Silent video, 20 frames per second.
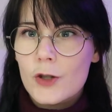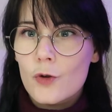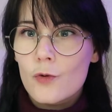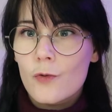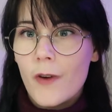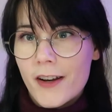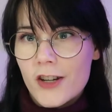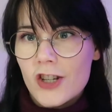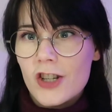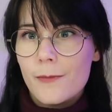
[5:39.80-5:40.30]
to
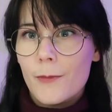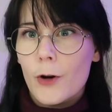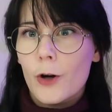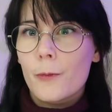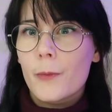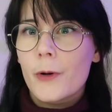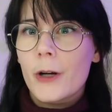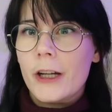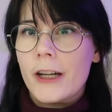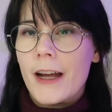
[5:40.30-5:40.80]
wrench them
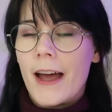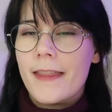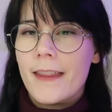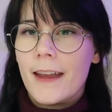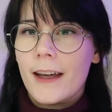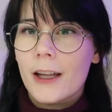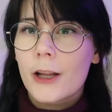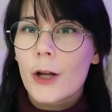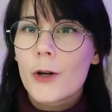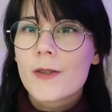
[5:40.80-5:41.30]
open and
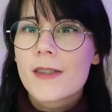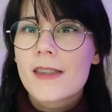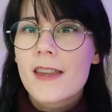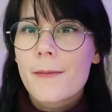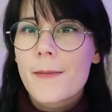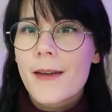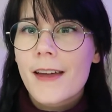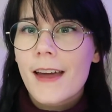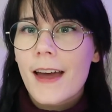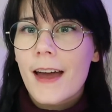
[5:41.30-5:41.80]
then close
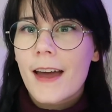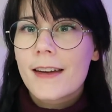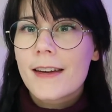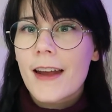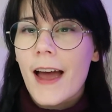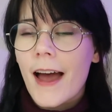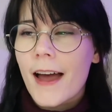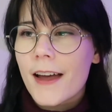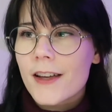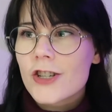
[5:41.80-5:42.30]
them again
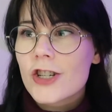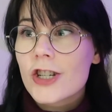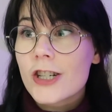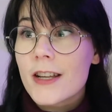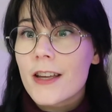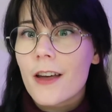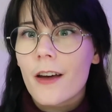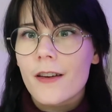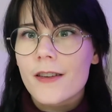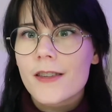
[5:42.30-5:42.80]

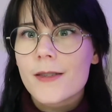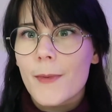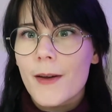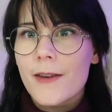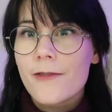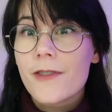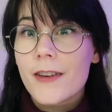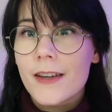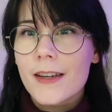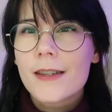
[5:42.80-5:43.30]
actually hurts my
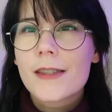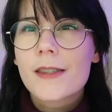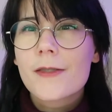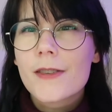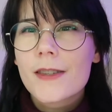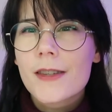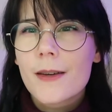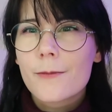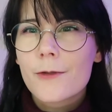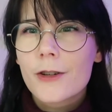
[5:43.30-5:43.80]
fingers for
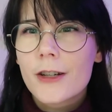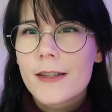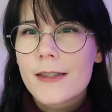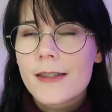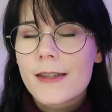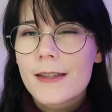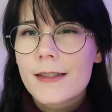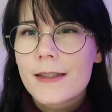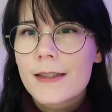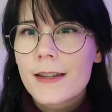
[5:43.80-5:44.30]
some
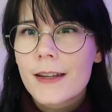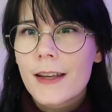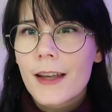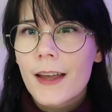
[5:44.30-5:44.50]
reason.